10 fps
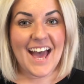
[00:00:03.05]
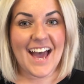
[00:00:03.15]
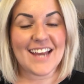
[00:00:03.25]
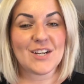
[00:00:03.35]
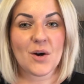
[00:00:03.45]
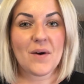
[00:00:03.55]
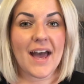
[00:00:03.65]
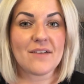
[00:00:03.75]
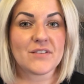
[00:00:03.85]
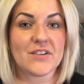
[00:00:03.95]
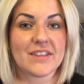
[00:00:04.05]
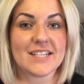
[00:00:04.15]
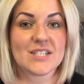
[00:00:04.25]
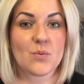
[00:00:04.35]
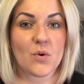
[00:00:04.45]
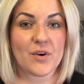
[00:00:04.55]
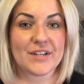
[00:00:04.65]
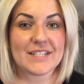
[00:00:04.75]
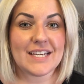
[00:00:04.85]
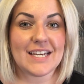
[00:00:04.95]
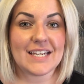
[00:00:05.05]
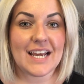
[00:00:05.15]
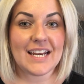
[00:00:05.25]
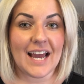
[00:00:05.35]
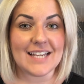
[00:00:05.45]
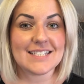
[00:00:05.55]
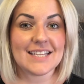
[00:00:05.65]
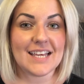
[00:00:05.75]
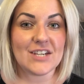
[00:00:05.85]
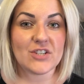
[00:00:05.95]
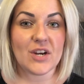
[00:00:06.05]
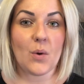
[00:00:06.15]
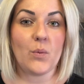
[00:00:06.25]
I know after this quarantine and isolation,